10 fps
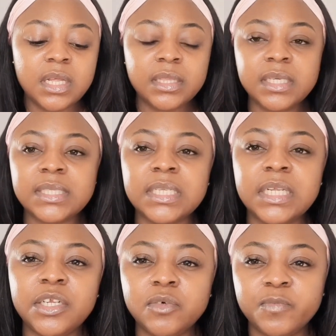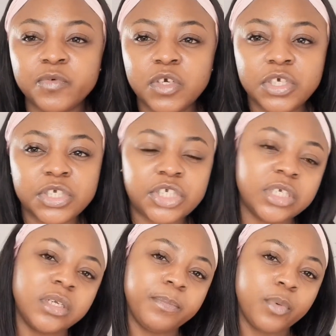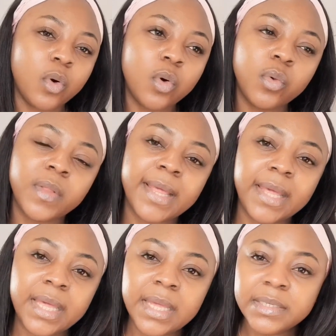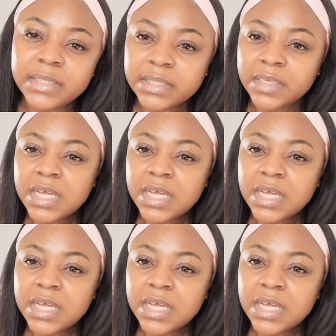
this little brush in a bowl, and